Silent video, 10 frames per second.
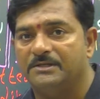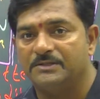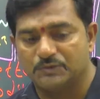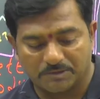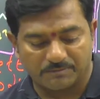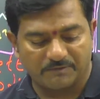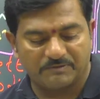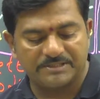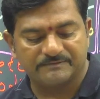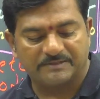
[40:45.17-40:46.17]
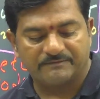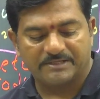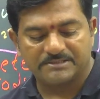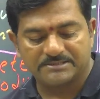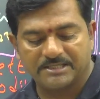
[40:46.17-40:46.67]
Suitable word is what we
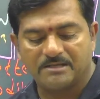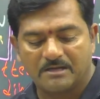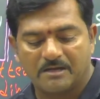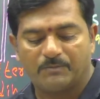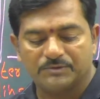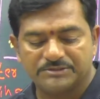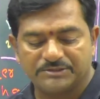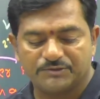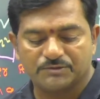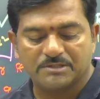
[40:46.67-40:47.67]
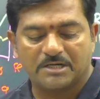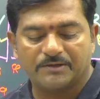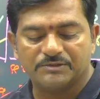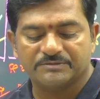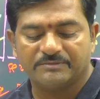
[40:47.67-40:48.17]
can say, opposite. You should not
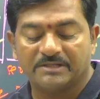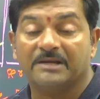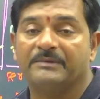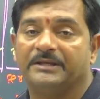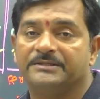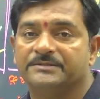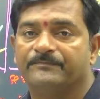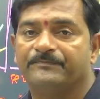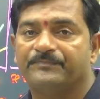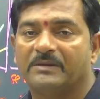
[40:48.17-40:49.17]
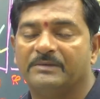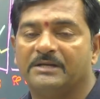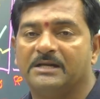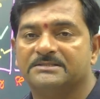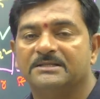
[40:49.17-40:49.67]
use mirror image,
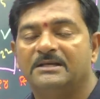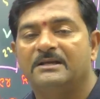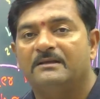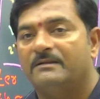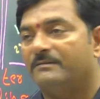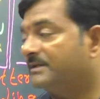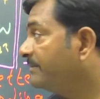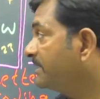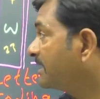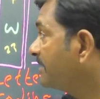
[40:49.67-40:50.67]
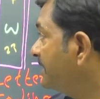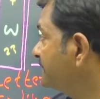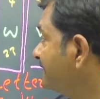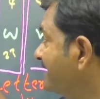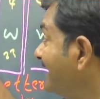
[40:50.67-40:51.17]
because the mirror
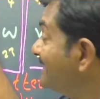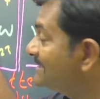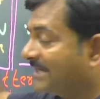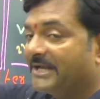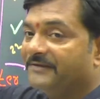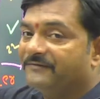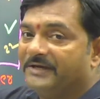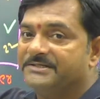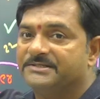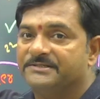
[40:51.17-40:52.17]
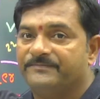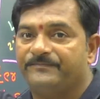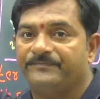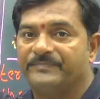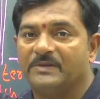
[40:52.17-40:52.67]
image for A is again different,
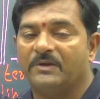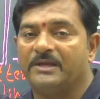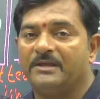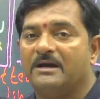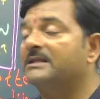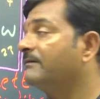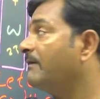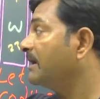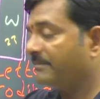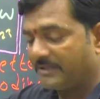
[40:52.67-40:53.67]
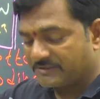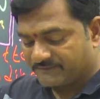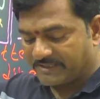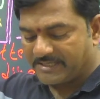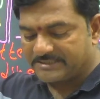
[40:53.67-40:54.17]
okay, or the water image
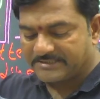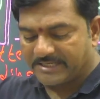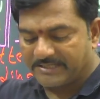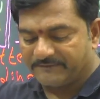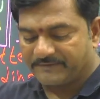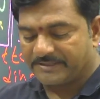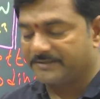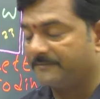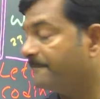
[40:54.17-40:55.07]
for A is again different,